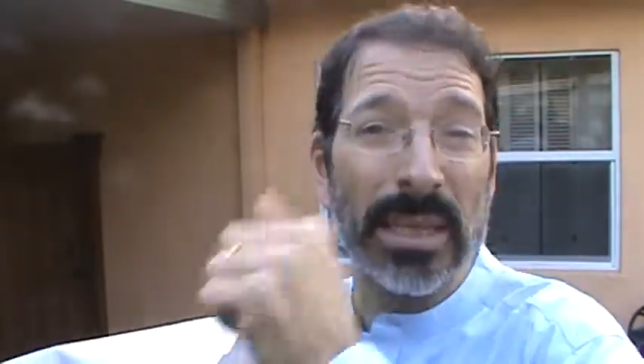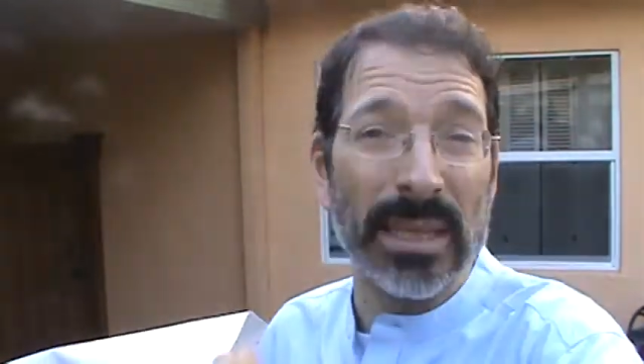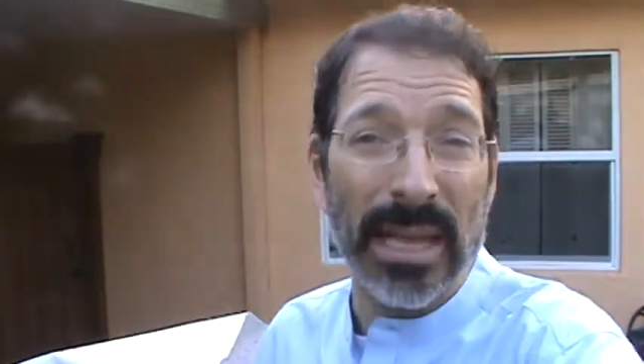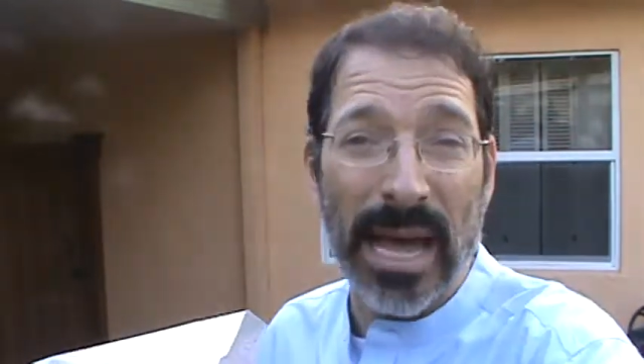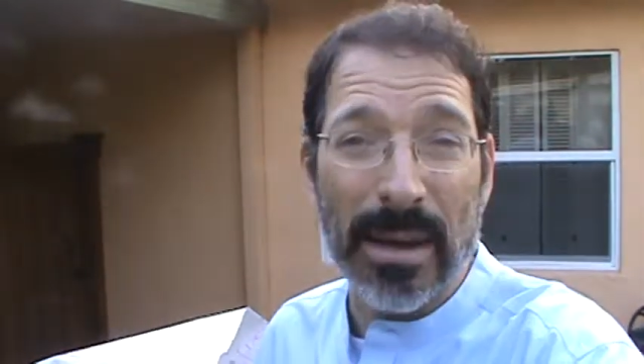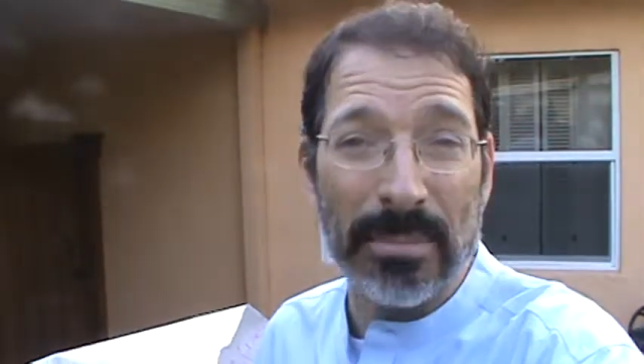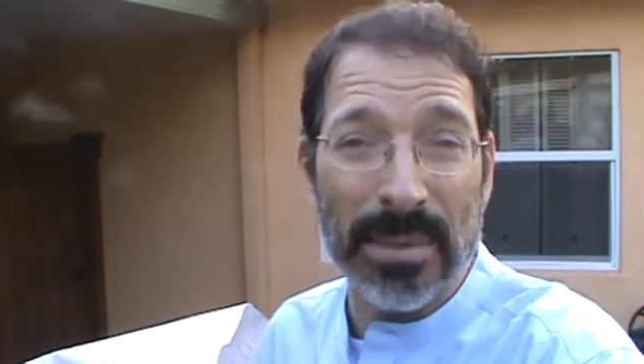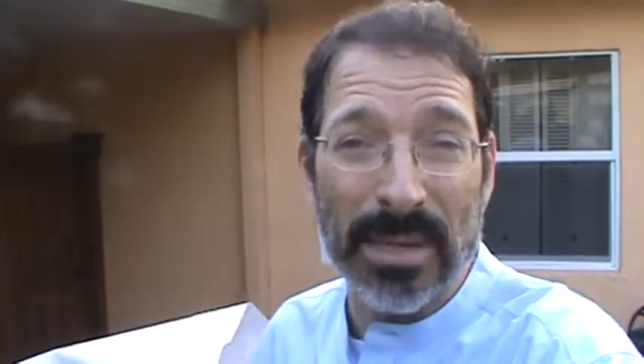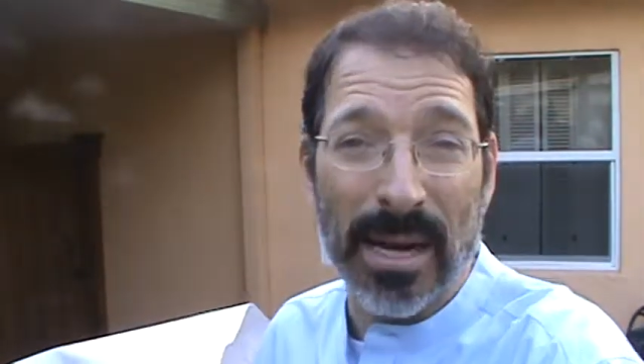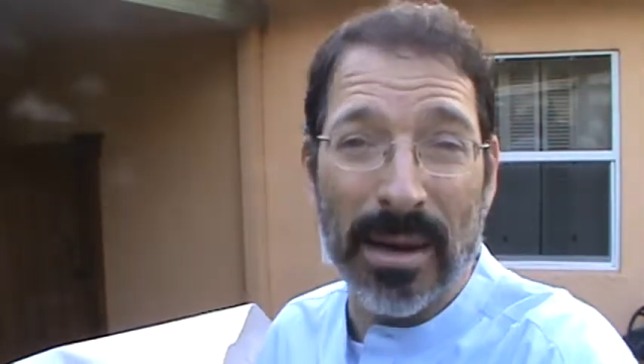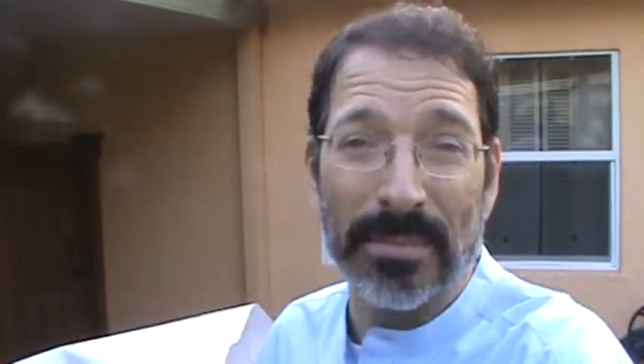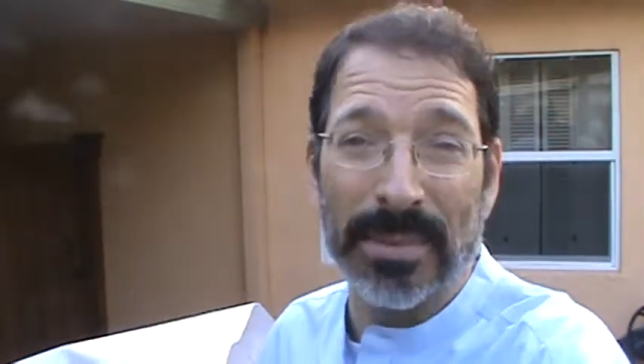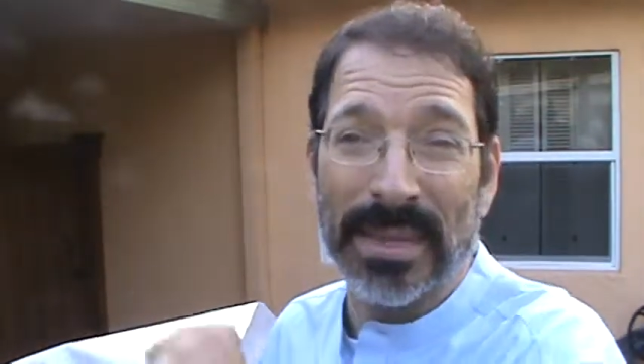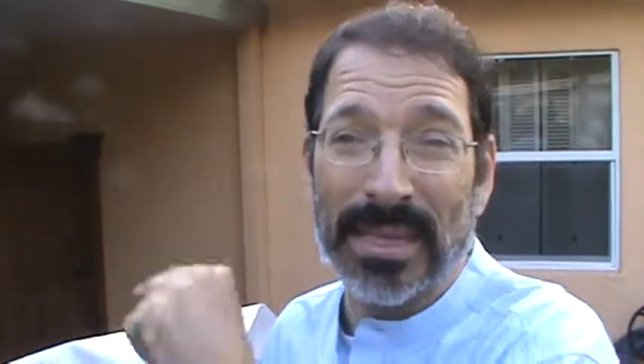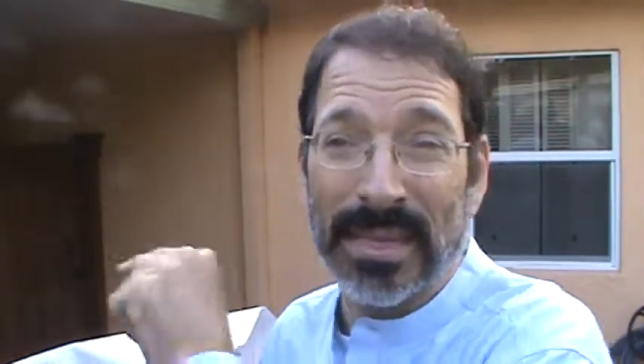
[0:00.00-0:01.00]

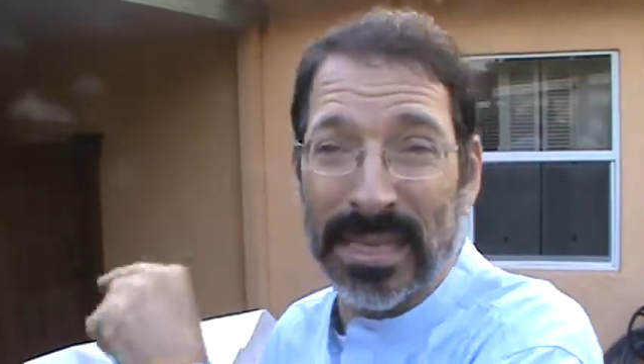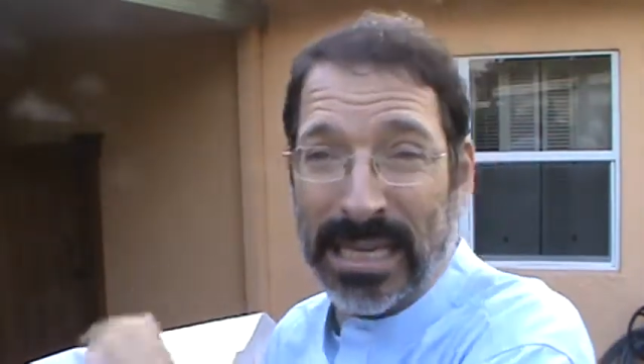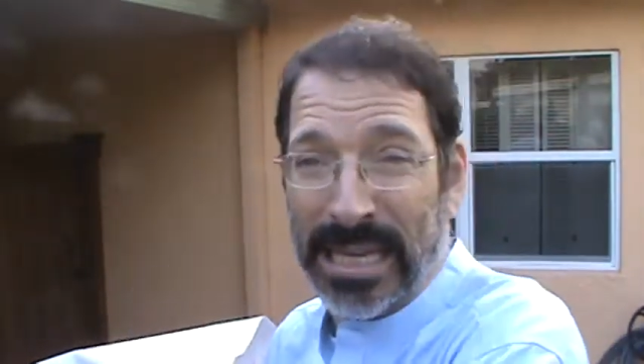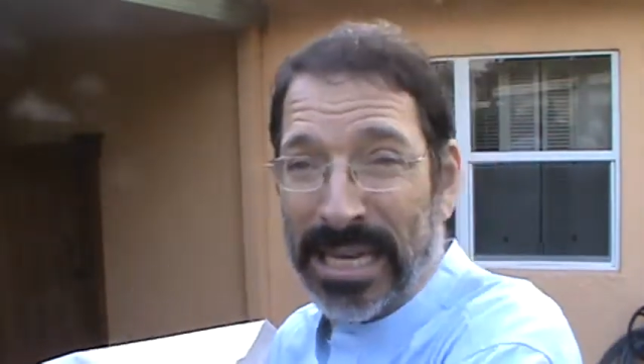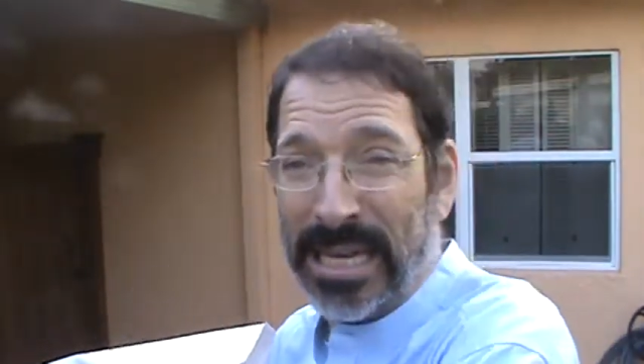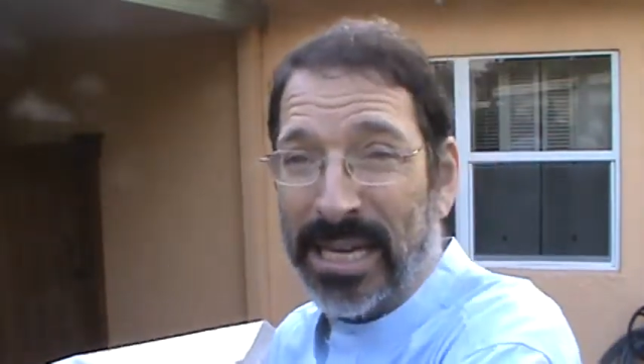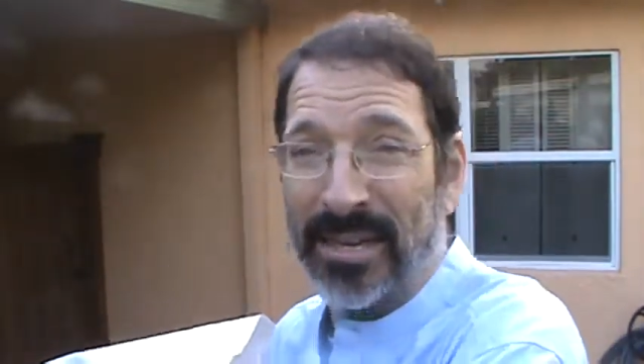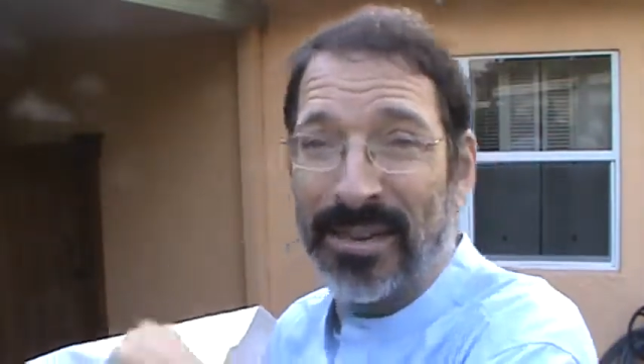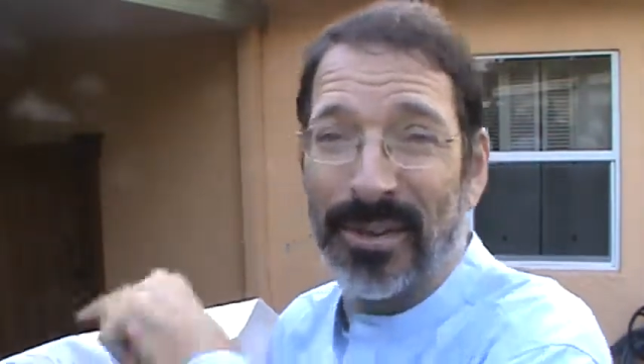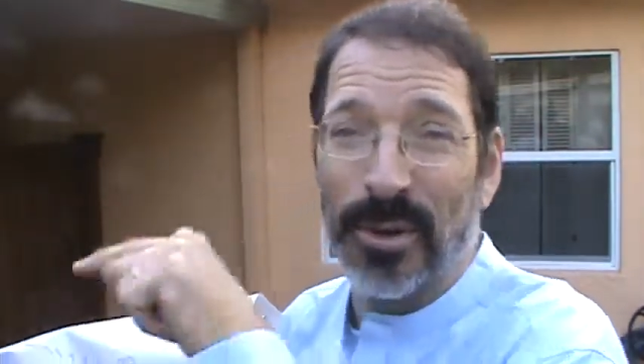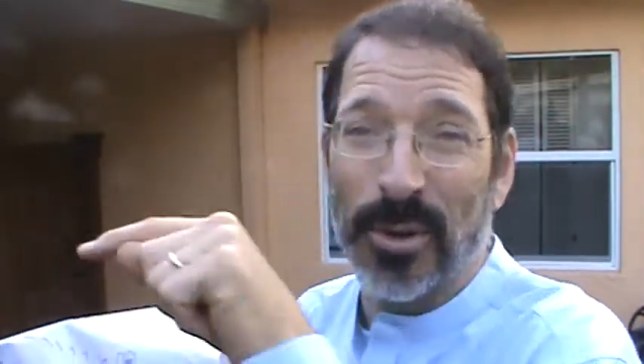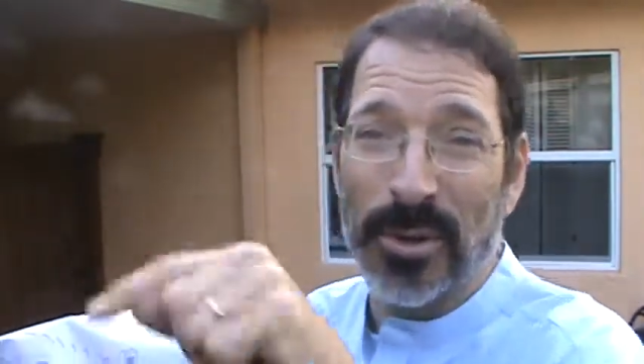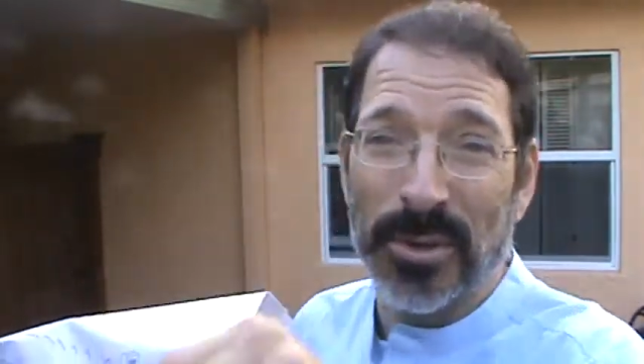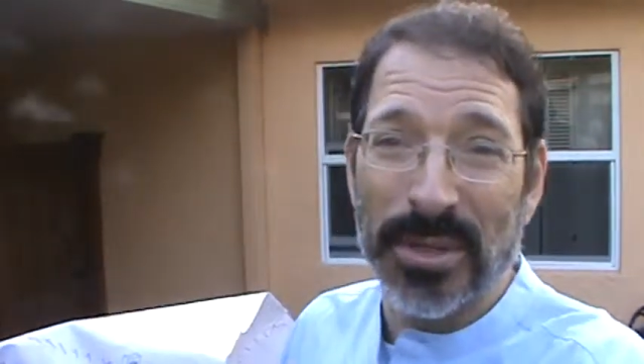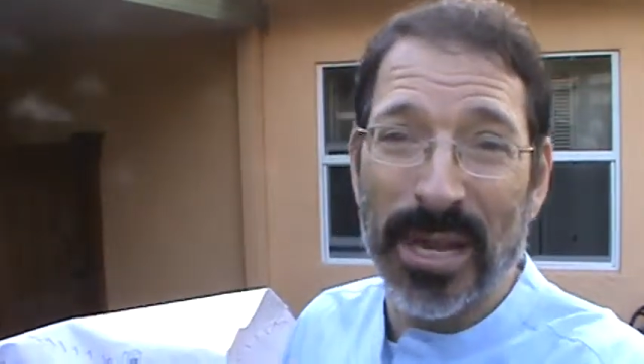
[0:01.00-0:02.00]
laptop, and then the kid
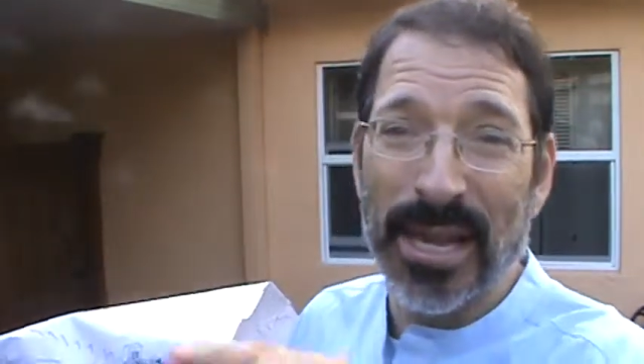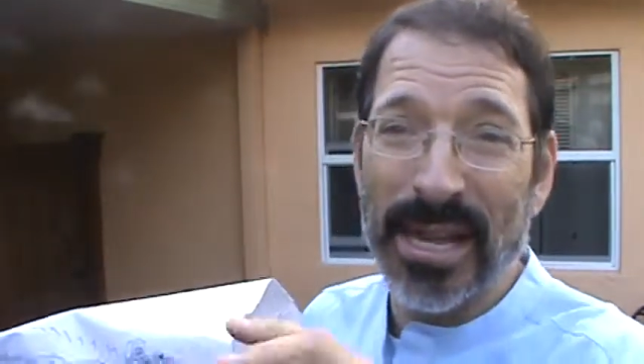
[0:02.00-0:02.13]
goes